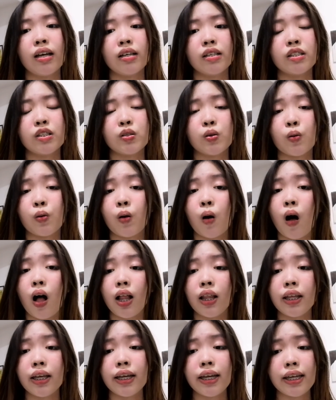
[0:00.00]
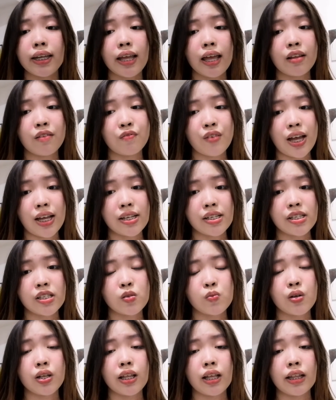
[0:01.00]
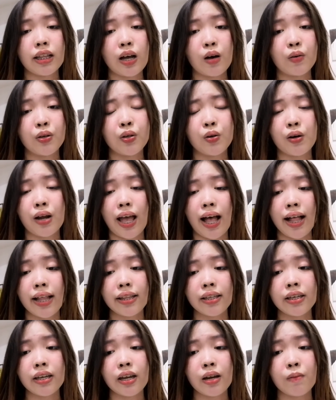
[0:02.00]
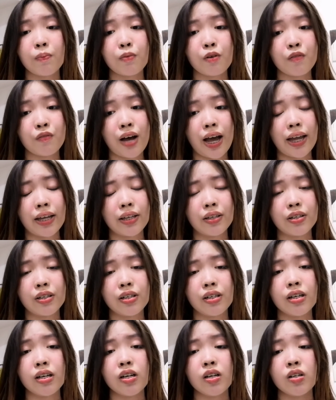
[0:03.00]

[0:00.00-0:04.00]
So calling in advance will allow your healthcare provider